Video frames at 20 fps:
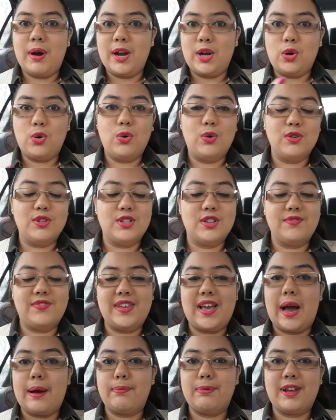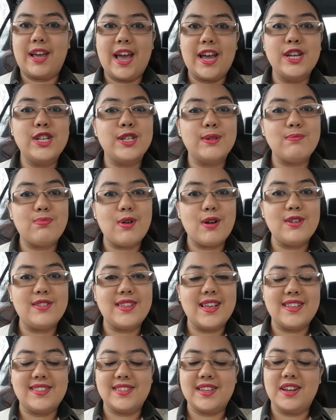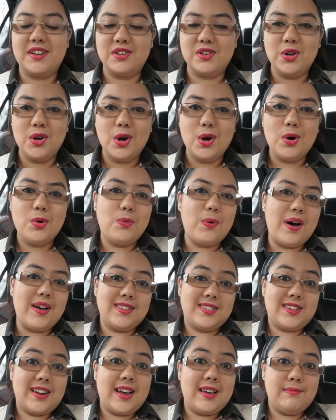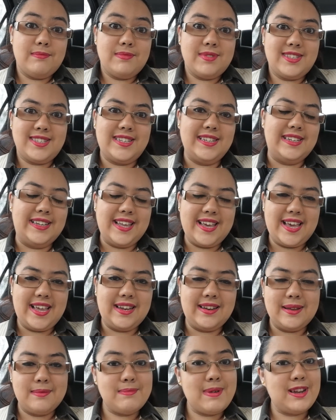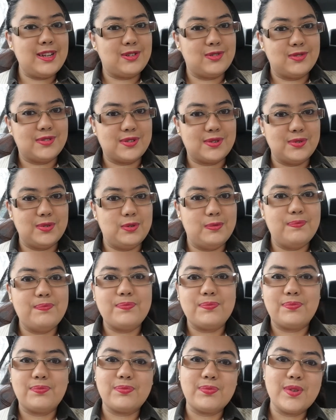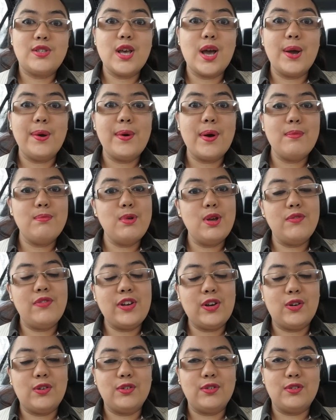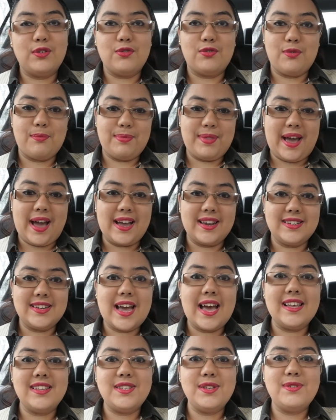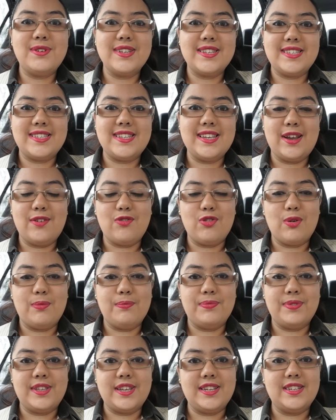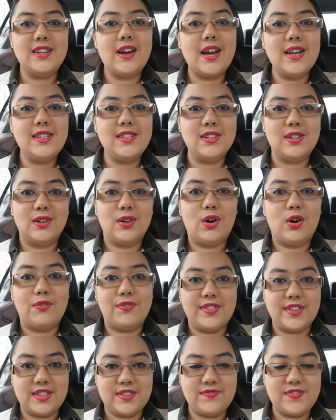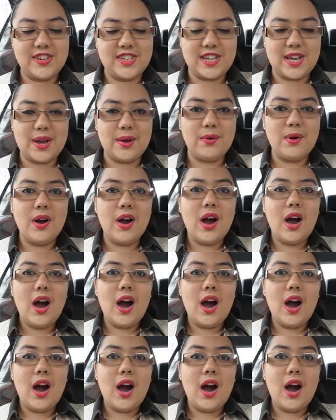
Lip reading: my course of the application process and whilst I'm still in medical school. So moving on from that, as you can see from the title of this video,